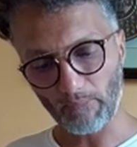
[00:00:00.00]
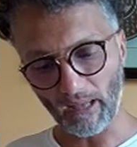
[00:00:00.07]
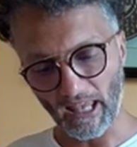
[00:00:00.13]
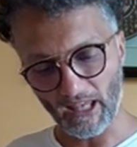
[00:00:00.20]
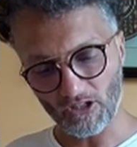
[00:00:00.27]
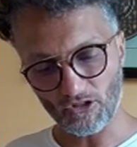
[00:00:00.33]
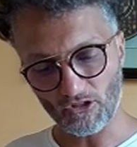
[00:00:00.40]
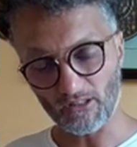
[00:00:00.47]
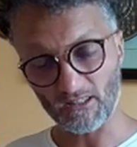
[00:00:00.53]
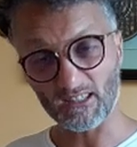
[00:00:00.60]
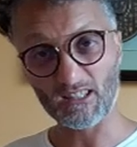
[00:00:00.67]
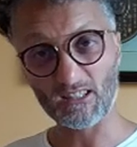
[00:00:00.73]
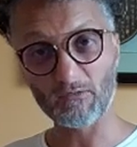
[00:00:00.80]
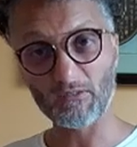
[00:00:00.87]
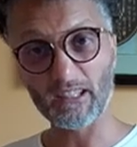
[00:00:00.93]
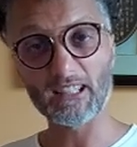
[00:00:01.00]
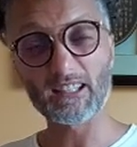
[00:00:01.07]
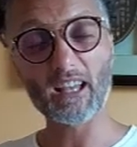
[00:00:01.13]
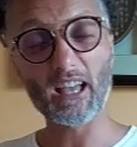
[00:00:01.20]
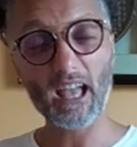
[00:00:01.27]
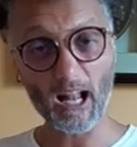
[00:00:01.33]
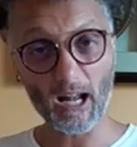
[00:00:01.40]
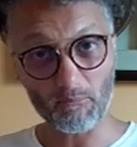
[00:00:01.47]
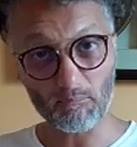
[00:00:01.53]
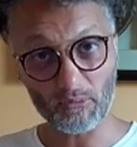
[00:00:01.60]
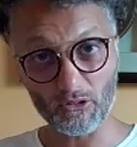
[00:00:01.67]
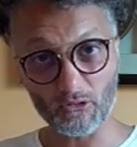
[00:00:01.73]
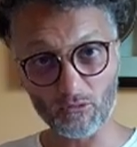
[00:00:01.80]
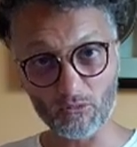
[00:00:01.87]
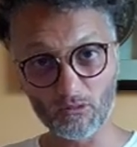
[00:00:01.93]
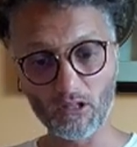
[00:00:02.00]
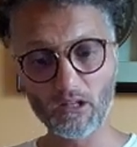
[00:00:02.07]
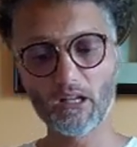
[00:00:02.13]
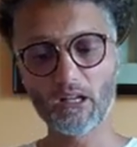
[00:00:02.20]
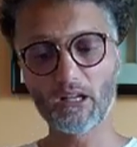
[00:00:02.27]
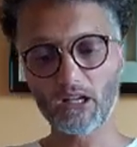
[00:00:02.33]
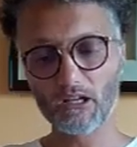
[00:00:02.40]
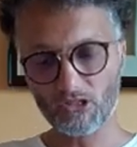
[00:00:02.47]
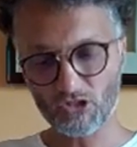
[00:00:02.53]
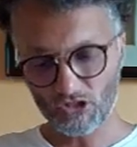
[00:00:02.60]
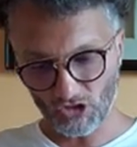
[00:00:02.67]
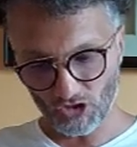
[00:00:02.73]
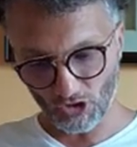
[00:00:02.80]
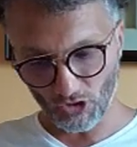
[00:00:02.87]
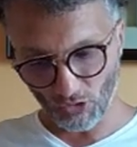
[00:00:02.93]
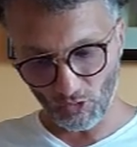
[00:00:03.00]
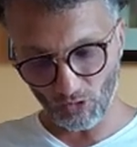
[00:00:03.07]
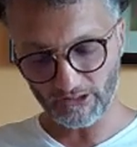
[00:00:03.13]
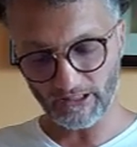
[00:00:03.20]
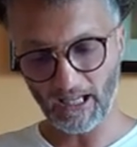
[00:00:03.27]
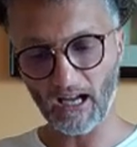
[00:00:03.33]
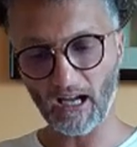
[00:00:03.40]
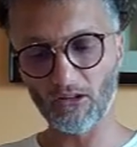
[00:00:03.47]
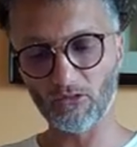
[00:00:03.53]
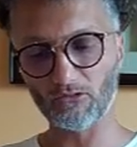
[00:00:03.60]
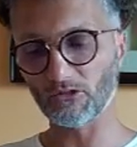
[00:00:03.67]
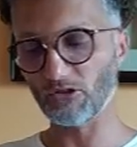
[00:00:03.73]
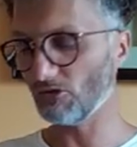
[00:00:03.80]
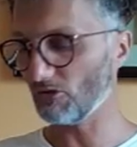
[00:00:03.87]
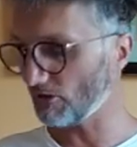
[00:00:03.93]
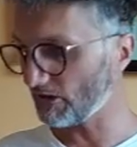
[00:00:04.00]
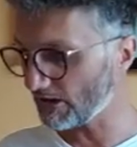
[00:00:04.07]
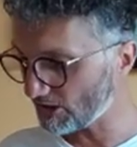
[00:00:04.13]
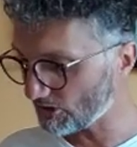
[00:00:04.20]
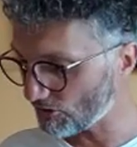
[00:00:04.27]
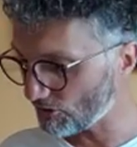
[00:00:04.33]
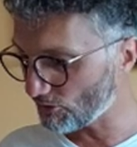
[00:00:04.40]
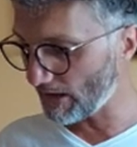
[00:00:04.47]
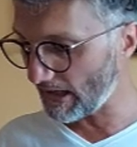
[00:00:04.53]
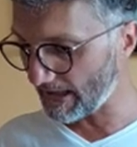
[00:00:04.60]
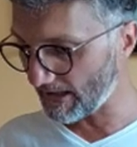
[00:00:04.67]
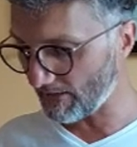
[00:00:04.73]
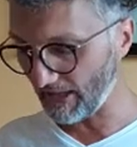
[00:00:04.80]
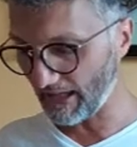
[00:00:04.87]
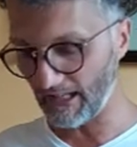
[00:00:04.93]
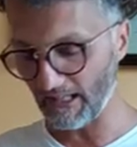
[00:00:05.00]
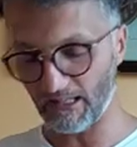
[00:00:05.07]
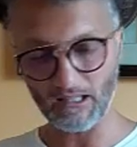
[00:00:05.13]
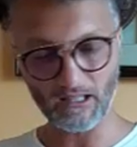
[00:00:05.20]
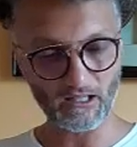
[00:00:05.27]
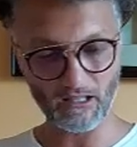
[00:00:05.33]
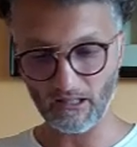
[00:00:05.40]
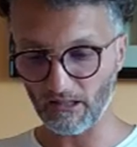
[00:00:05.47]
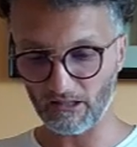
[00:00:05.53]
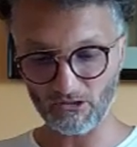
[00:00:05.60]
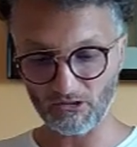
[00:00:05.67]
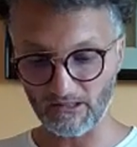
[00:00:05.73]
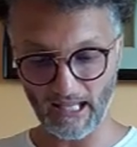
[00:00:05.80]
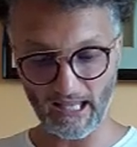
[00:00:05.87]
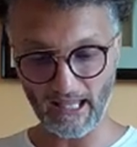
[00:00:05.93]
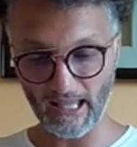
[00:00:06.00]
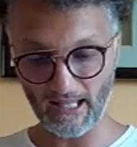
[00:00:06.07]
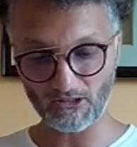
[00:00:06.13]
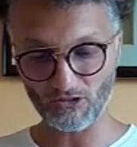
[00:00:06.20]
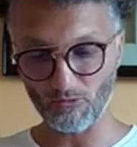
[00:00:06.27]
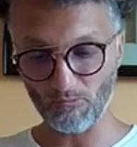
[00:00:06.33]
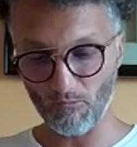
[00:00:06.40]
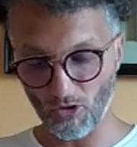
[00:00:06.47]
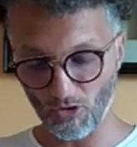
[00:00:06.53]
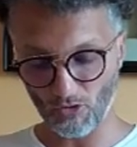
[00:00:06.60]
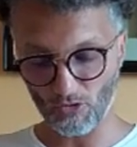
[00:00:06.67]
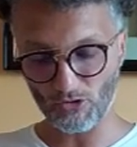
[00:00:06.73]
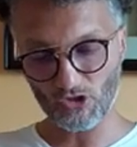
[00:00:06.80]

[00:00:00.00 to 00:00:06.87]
Patience will help you slow down. You don't need to do anything today and tomorrow.